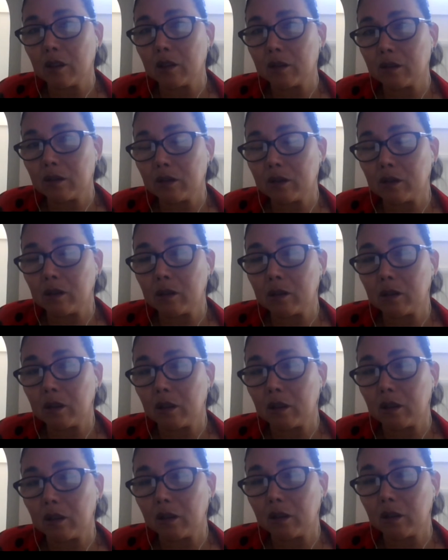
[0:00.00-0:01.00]
still
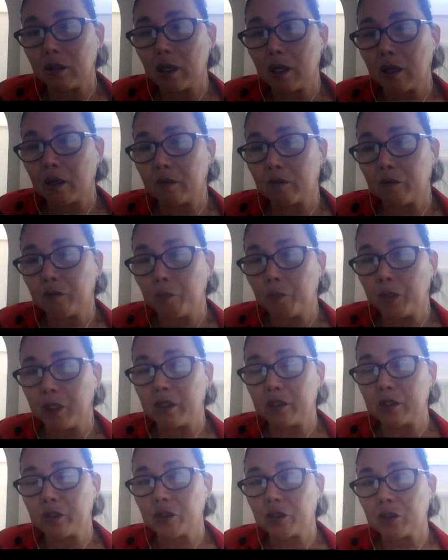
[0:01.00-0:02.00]
a lot of
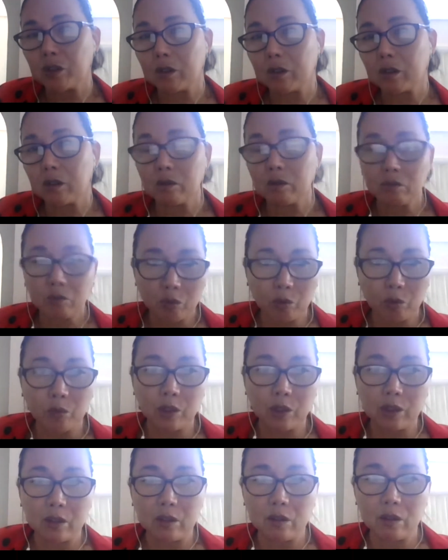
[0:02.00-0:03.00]
British who
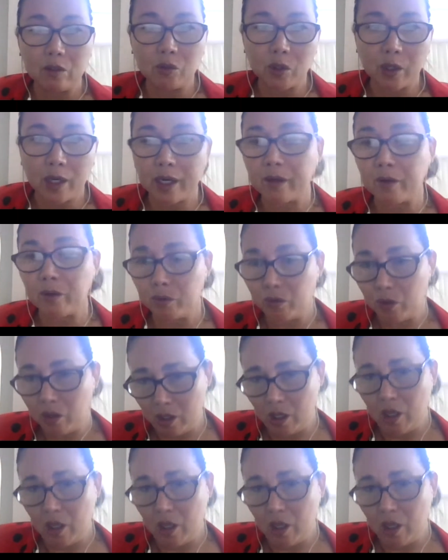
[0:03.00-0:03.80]
would try to